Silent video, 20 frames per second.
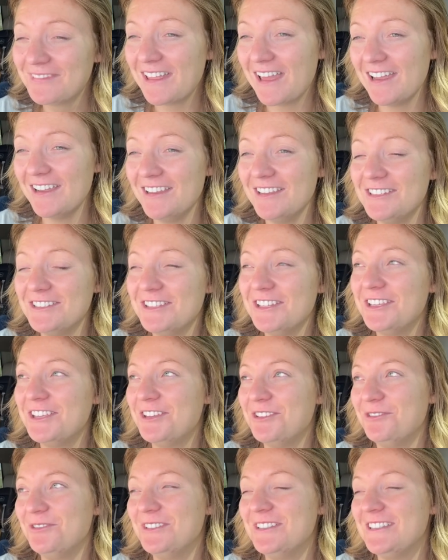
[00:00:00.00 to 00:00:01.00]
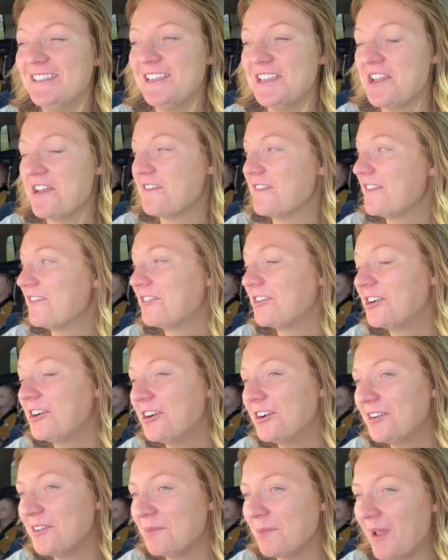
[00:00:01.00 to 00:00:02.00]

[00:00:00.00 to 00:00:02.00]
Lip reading: That is the cutest thing I've ever heard,